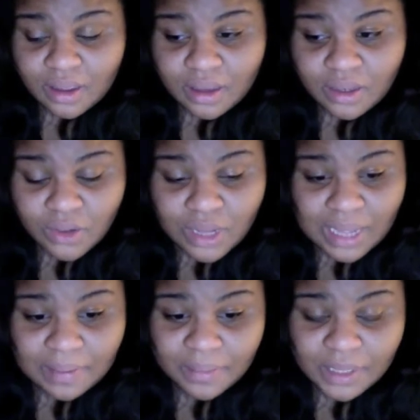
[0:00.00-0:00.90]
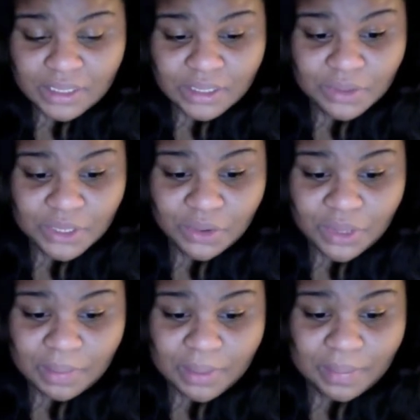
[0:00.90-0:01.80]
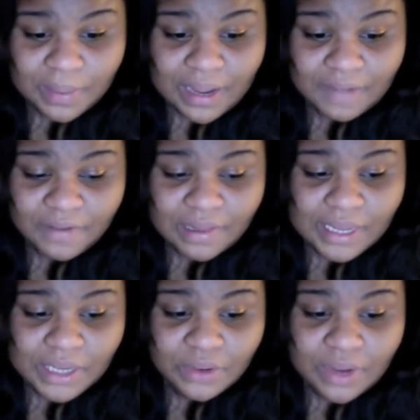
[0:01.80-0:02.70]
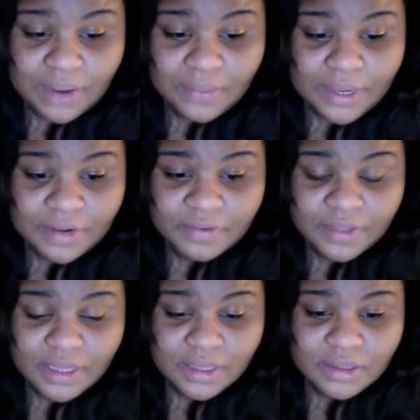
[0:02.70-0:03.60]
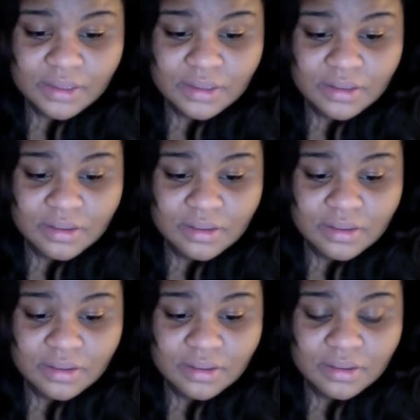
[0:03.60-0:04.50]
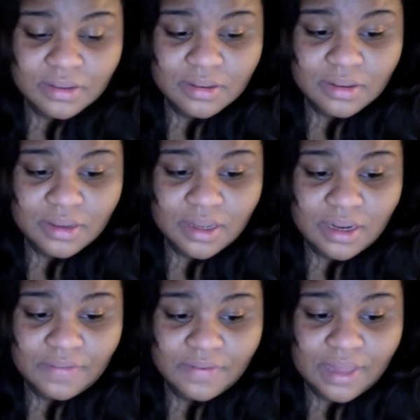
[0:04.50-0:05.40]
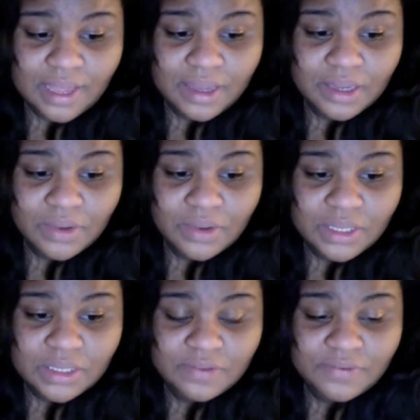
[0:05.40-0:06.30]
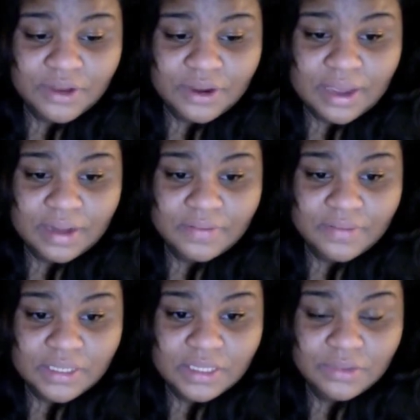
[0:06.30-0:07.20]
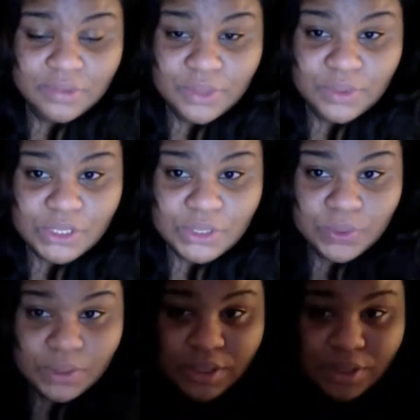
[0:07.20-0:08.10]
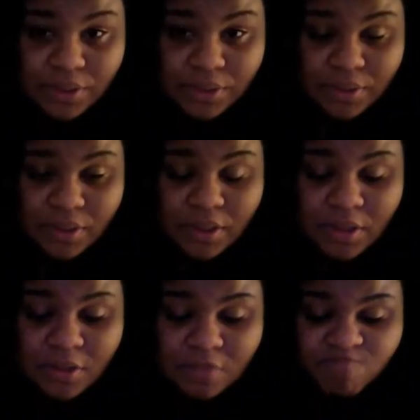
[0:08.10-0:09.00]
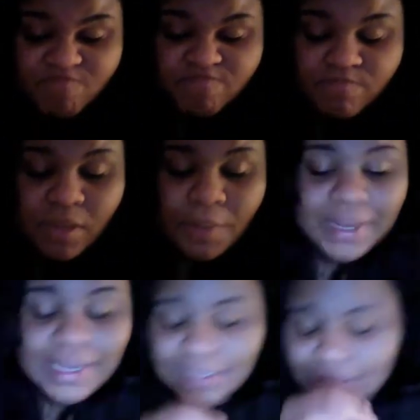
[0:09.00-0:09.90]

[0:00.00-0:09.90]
You claim this is where you want to be, but I feel like you're not ready for this. And I feel like you need to figure out if this is really what you want to do. Because,